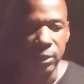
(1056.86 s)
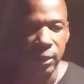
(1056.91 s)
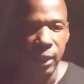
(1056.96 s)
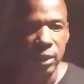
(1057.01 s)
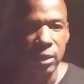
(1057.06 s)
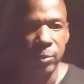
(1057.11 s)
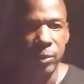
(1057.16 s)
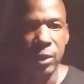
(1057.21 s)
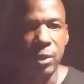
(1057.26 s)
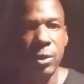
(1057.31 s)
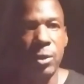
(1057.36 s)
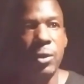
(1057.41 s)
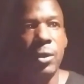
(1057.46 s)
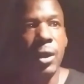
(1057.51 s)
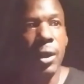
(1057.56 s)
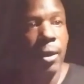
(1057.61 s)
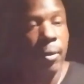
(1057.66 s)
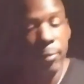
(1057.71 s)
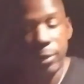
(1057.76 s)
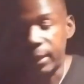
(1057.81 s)
so that should be cool.
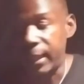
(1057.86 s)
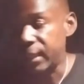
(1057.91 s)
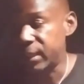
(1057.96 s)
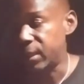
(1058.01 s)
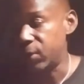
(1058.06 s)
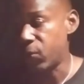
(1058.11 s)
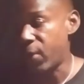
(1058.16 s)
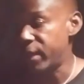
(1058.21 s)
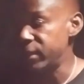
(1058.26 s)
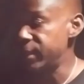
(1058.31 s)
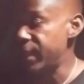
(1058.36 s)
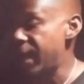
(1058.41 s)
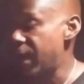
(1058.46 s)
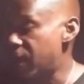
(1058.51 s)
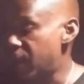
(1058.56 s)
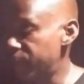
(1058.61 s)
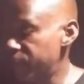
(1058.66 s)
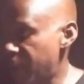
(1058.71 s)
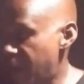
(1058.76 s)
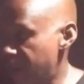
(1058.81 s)
But like I say, right now